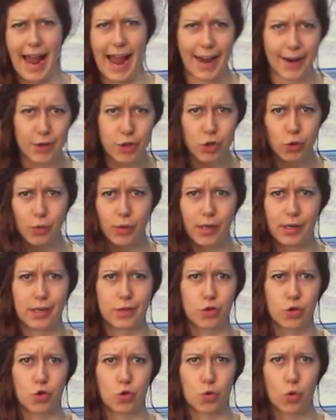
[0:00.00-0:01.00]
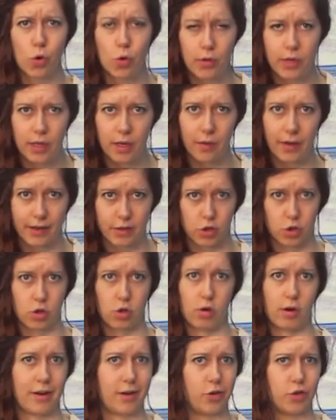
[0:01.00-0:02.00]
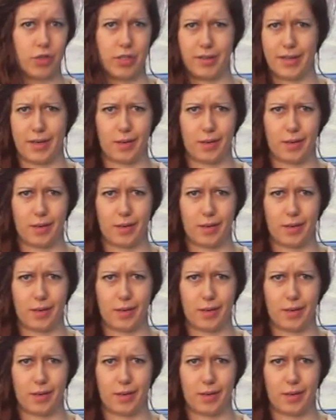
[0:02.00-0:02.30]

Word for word: actually control the electrical energy?